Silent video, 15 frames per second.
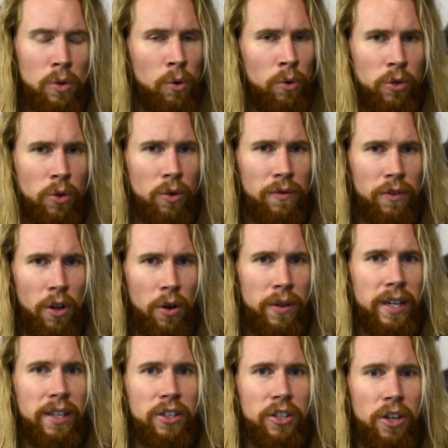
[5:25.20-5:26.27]
or sort of
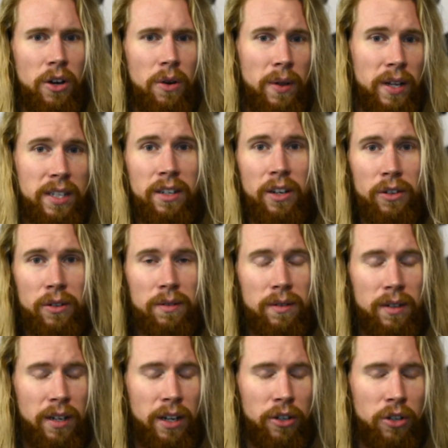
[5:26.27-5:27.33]
clothing. So that's another
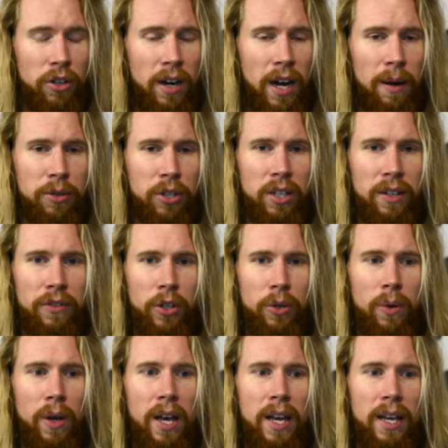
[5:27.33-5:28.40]
good option if
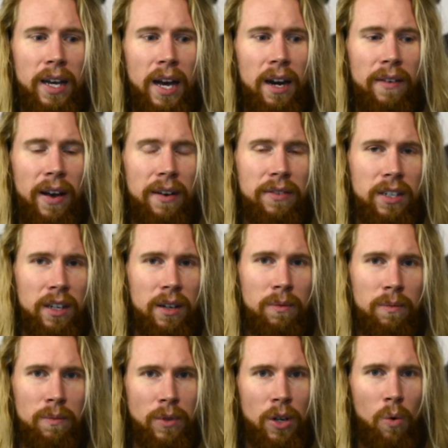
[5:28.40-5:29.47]
you kind of have to
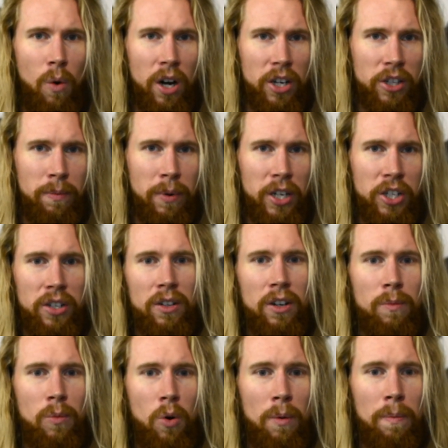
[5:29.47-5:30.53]
watch the budget a
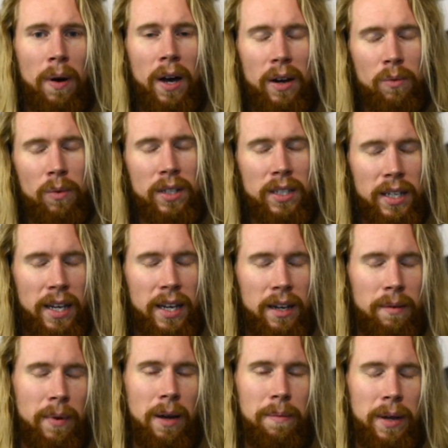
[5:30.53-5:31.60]
little more. But once again,
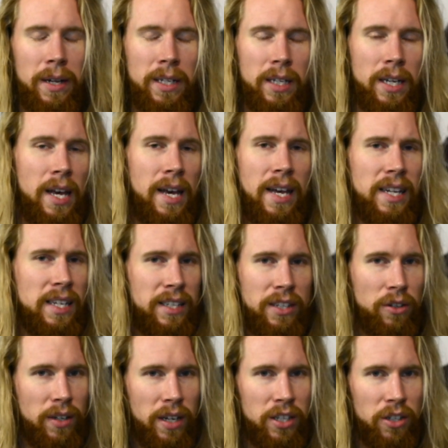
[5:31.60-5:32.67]
in my opinion,
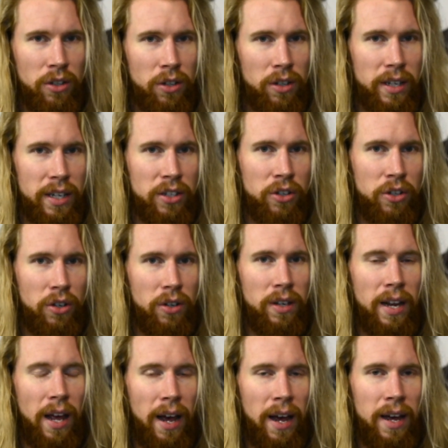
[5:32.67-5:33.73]
still doesn't look as
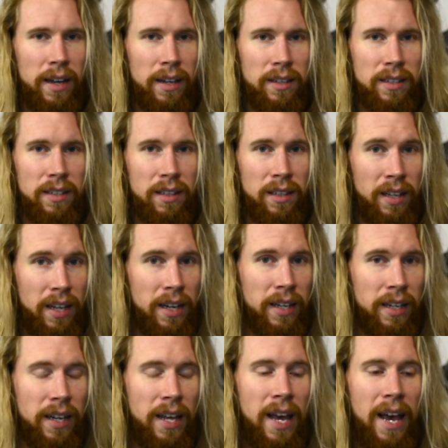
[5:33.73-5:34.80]
good as
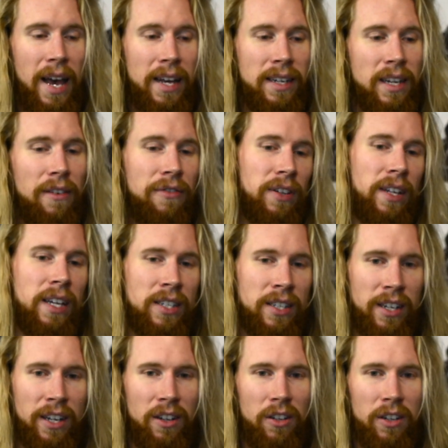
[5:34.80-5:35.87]
linen, and definitely isn't
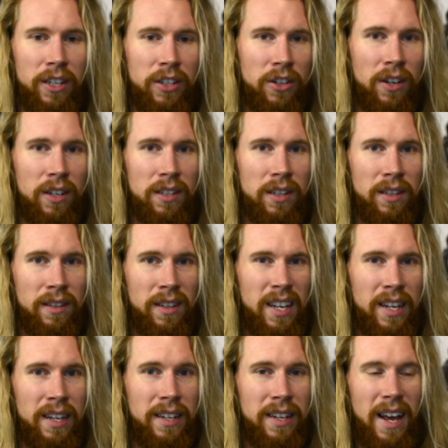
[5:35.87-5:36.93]
going to look as good as
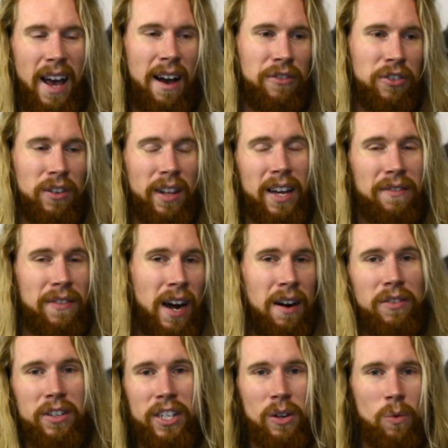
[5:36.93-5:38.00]
linen after like 5
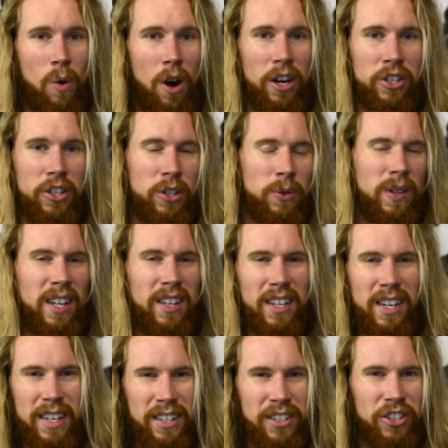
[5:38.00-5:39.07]
or 10 washes when that
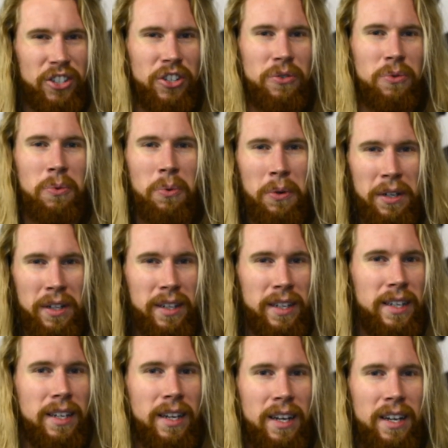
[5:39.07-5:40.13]
linen is just
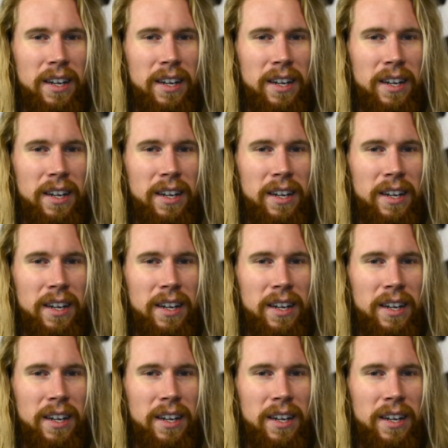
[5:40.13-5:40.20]
really